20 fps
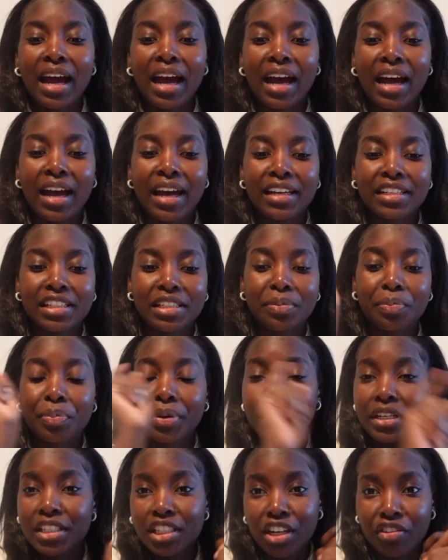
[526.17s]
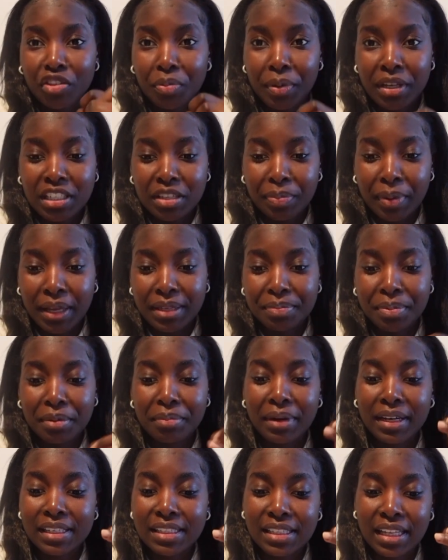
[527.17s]
I just printed off the piece of paper
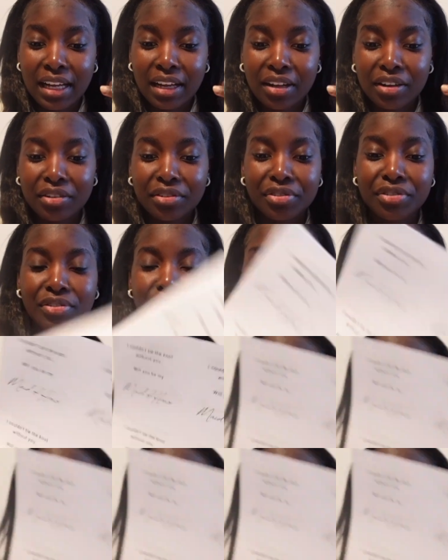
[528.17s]
myself.